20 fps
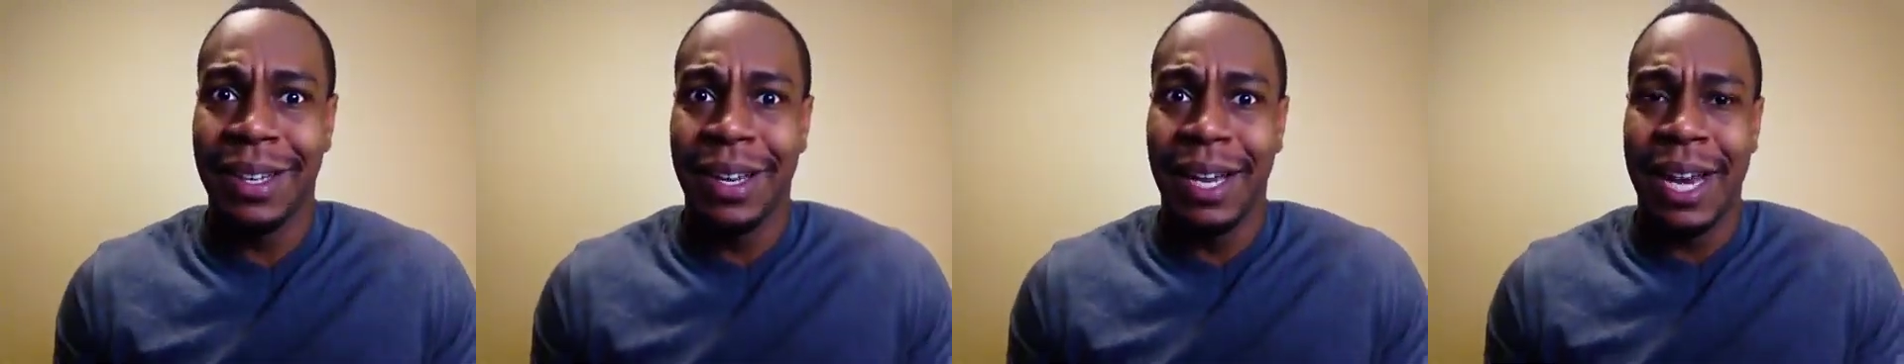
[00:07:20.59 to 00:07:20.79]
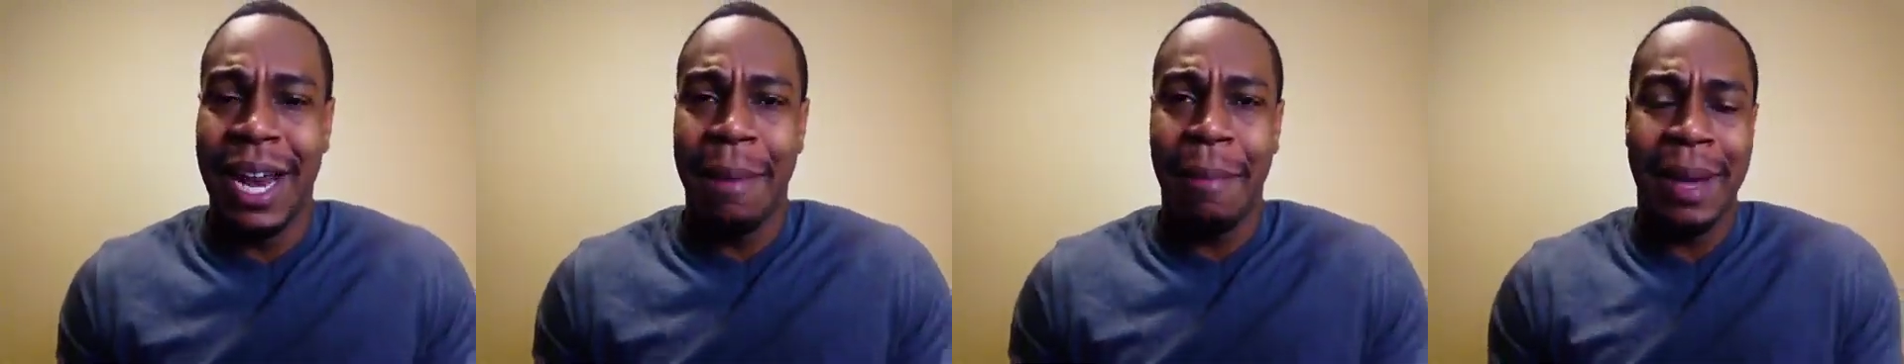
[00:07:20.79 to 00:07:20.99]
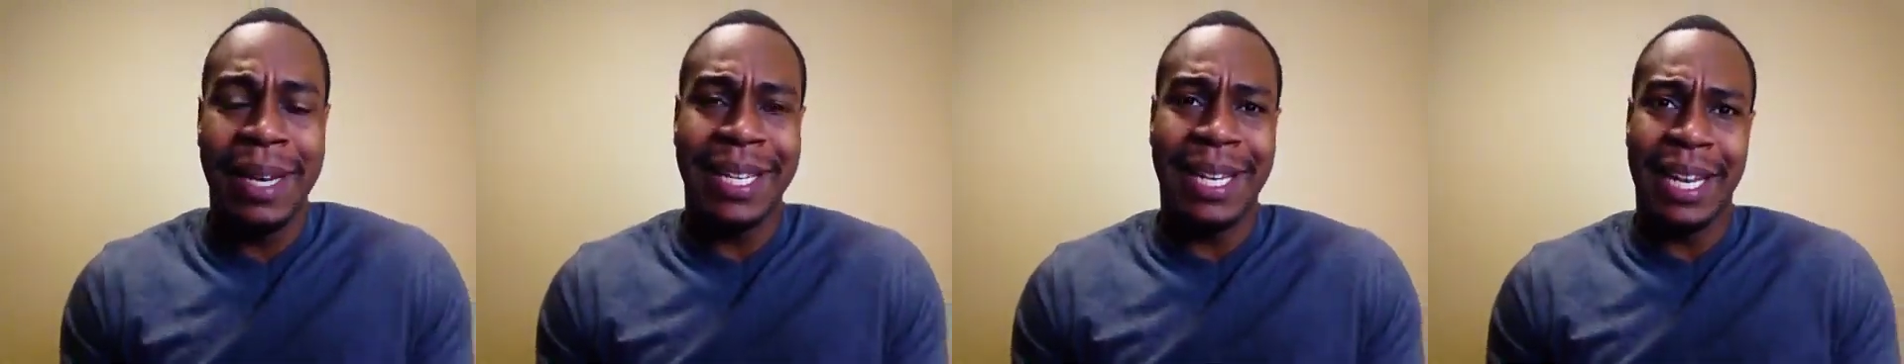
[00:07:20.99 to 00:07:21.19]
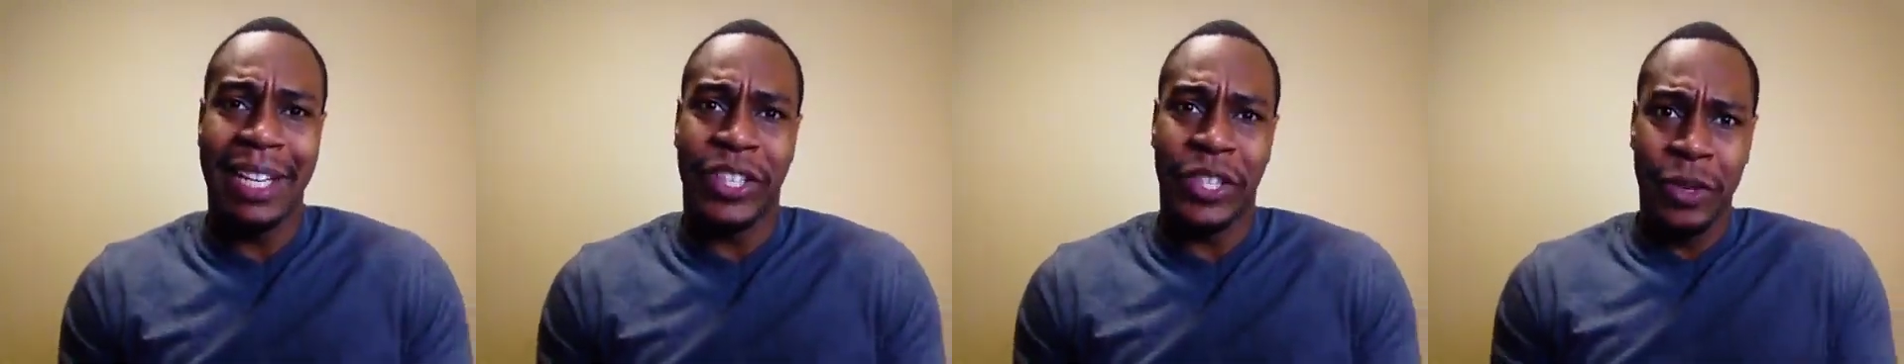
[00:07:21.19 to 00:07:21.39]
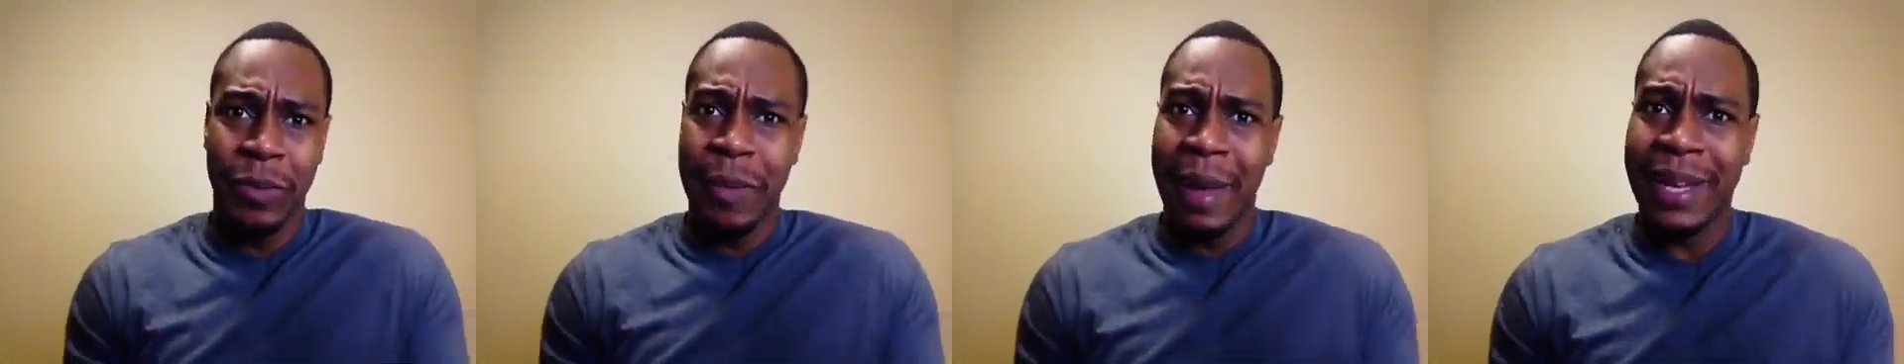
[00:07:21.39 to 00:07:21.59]
And I'm about to
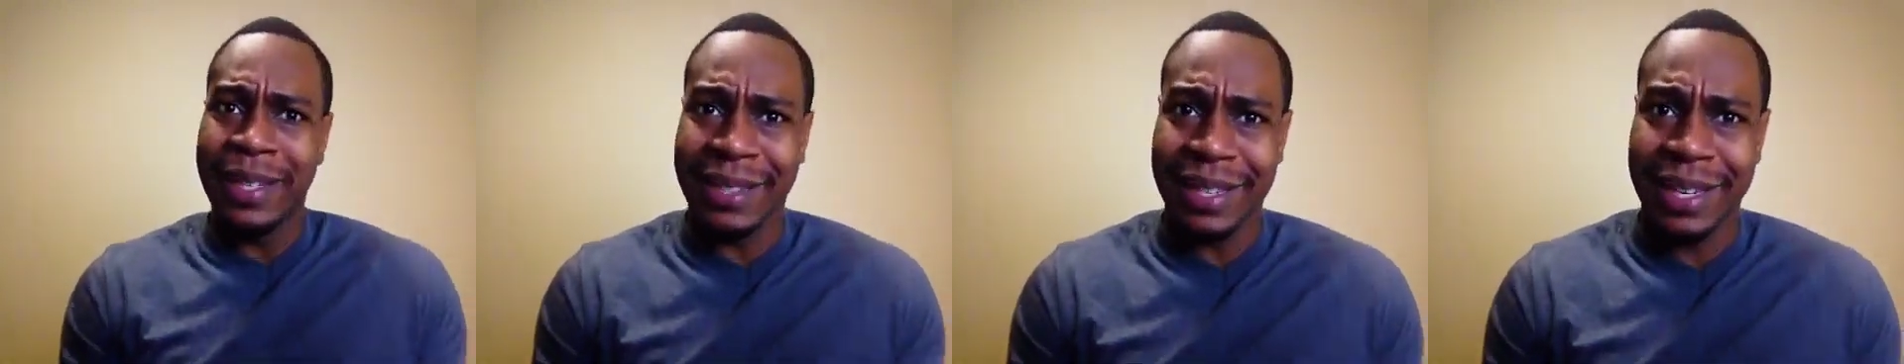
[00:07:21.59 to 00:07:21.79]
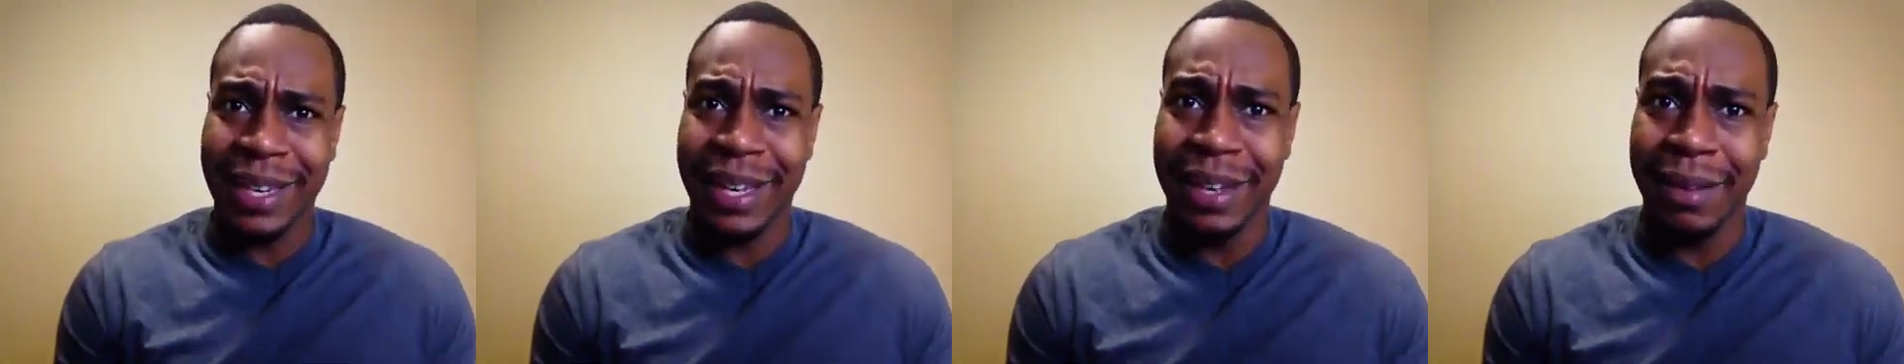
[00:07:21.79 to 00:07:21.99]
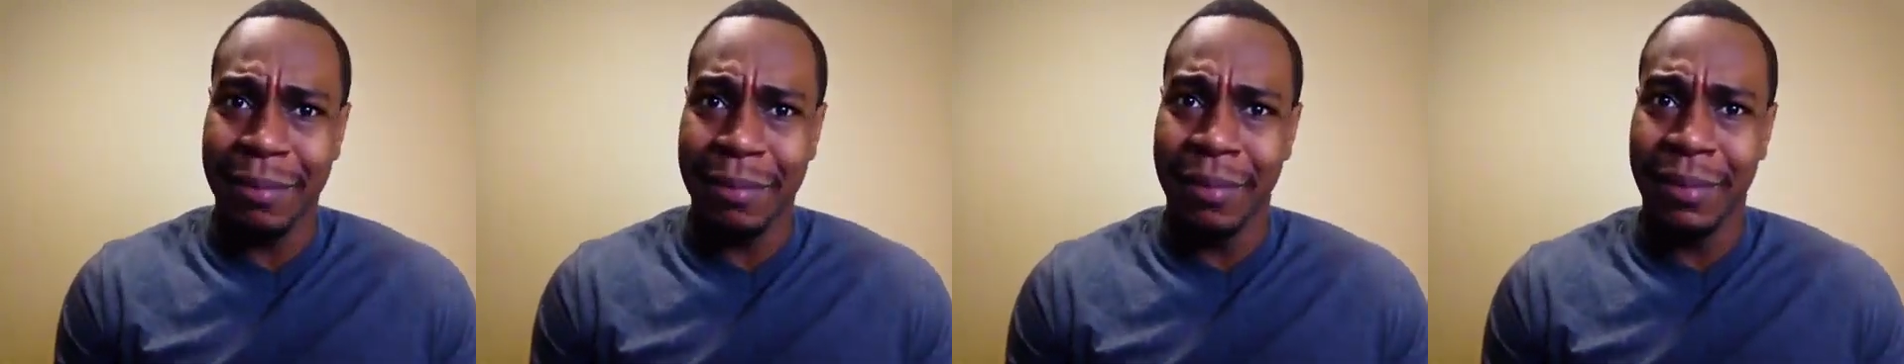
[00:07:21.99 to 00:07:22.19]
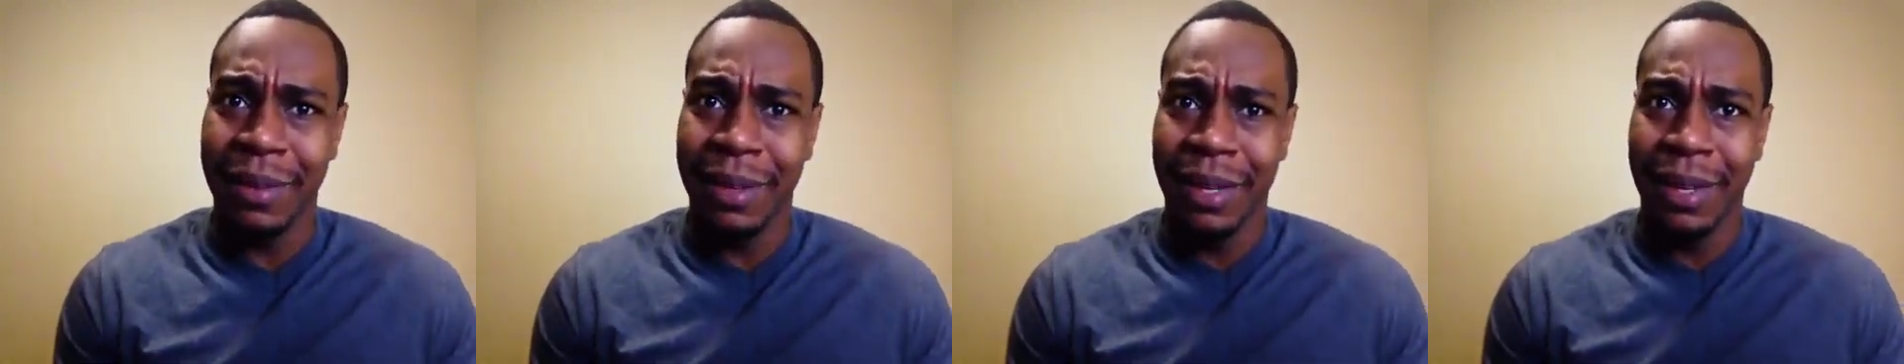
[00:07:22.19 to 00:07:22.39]
let you mess it up?